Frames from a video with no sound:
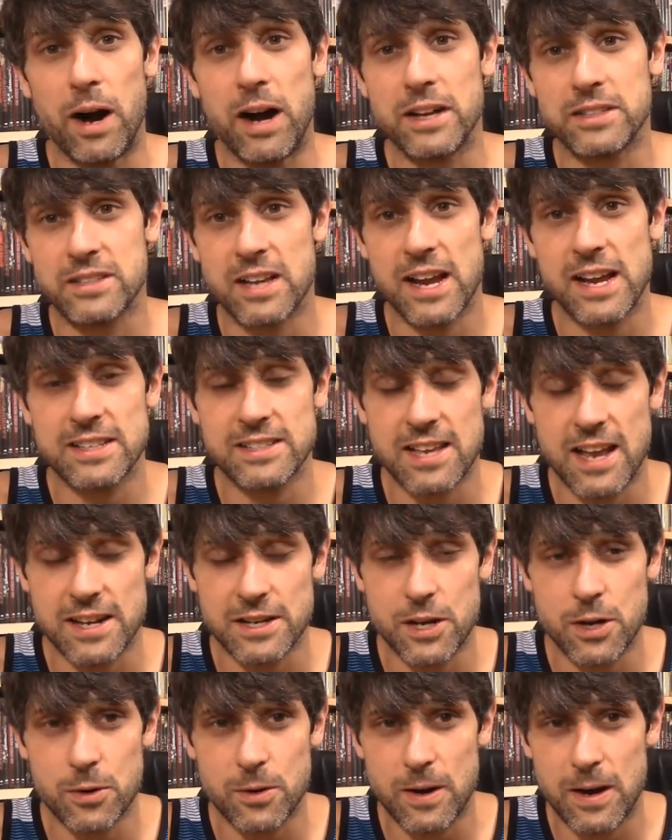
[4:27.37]
Uh, Sion
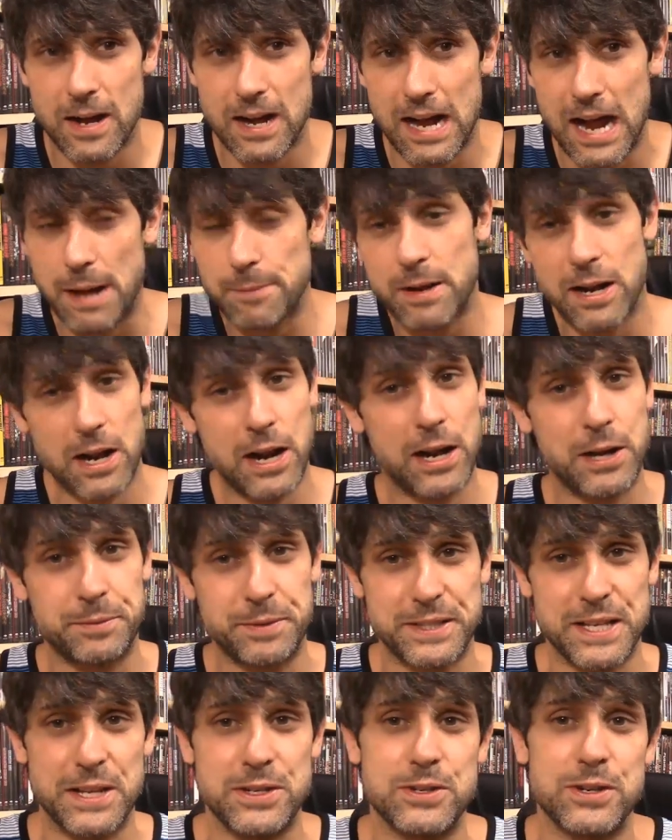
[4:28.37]
Sono, I'm not
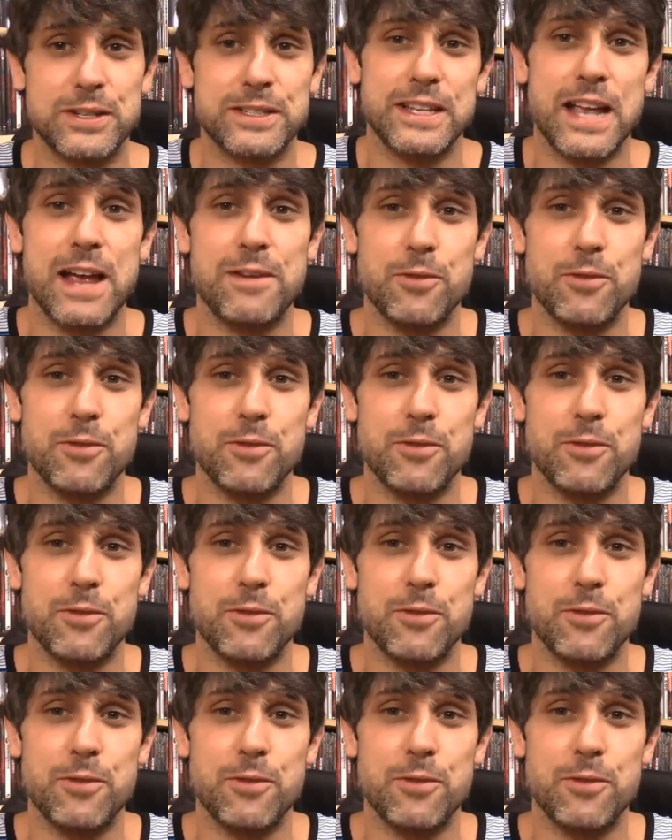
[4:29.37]
100% sure because I